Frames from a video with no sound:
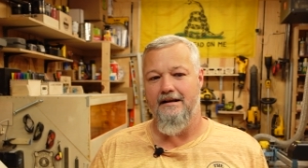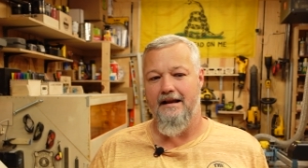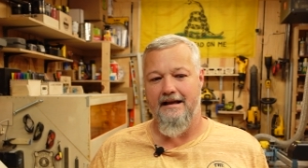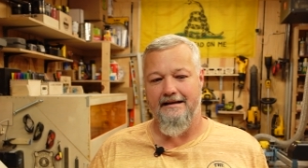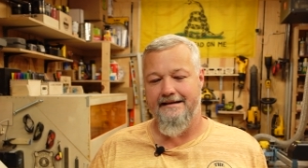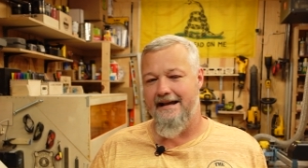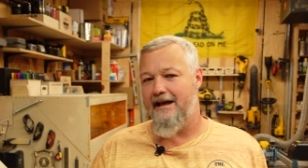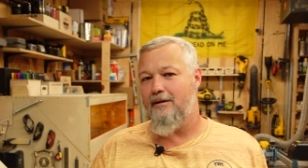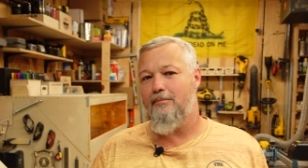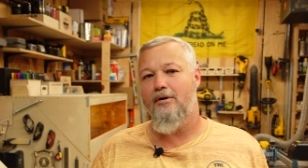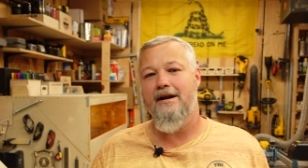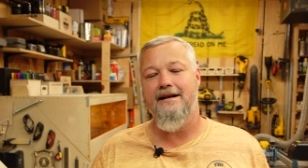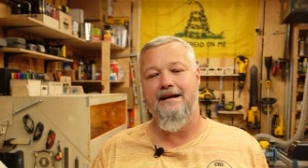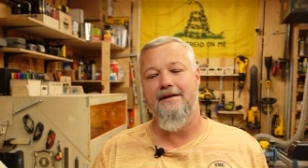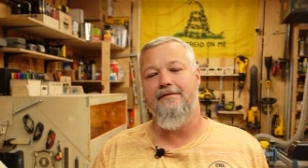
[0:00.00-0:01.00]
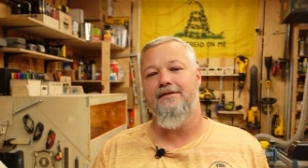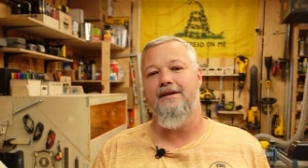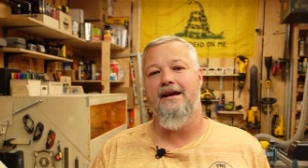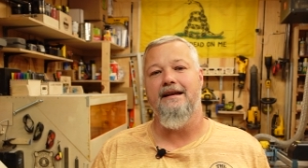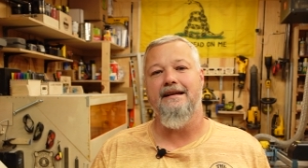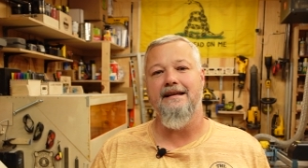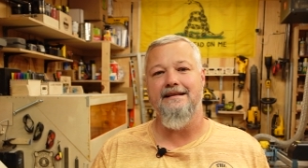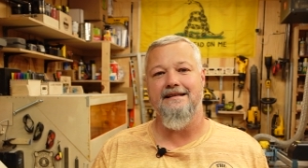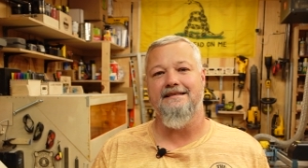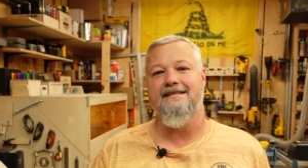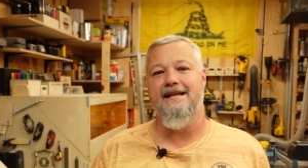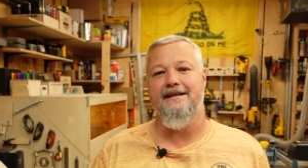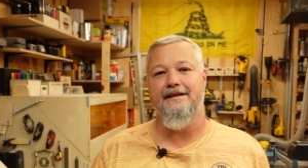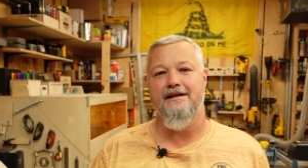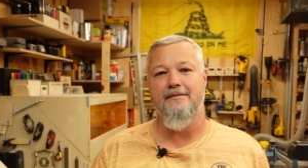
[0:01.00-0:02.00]
like calibrating everything, getting it
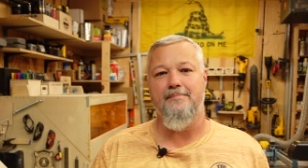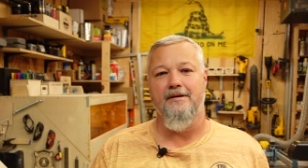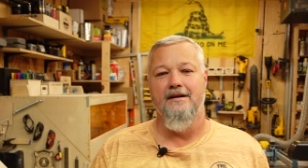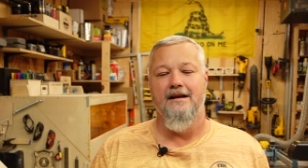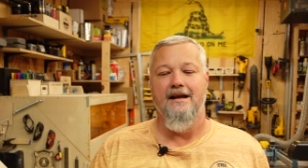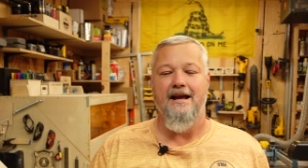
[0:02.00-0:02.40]
set up.